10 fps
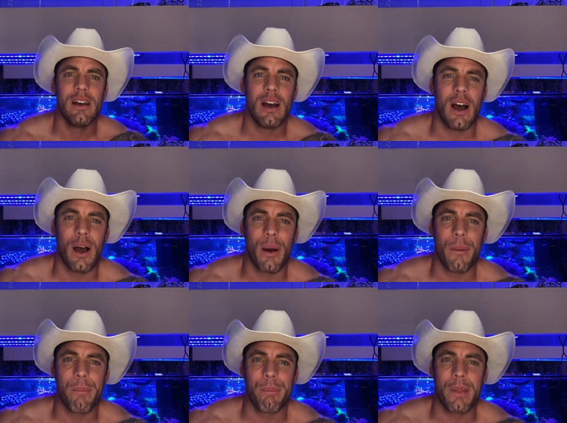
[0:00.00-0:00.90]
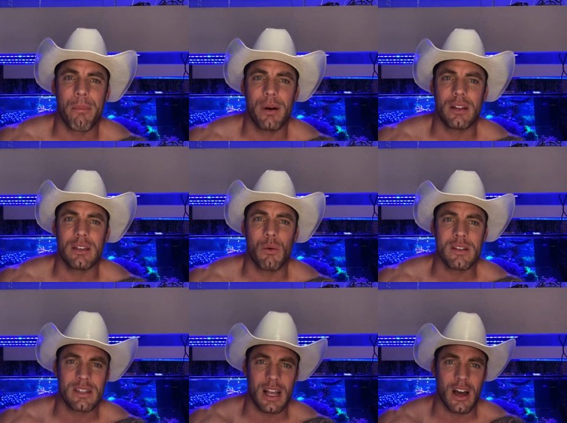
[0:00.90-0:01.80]
Um, but the ones
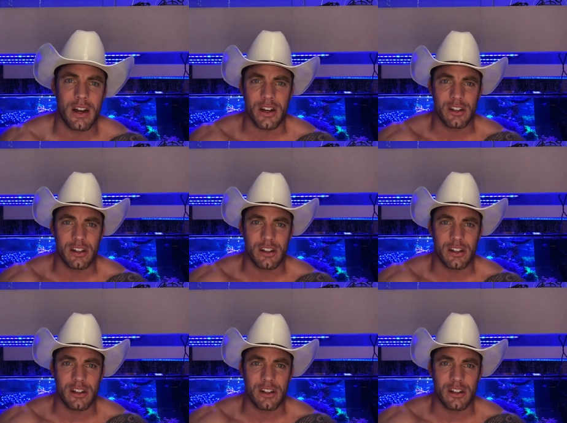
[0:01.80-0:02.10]
that I got on here,